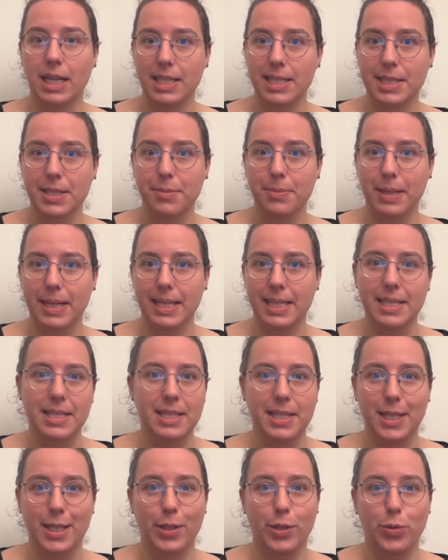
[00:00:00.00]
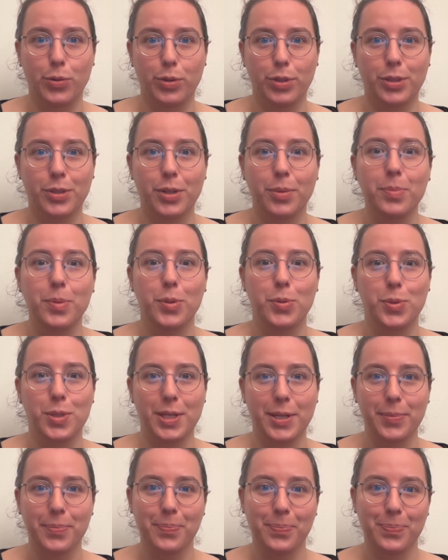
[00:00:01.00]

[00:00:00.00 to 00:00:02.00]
customized in your computer.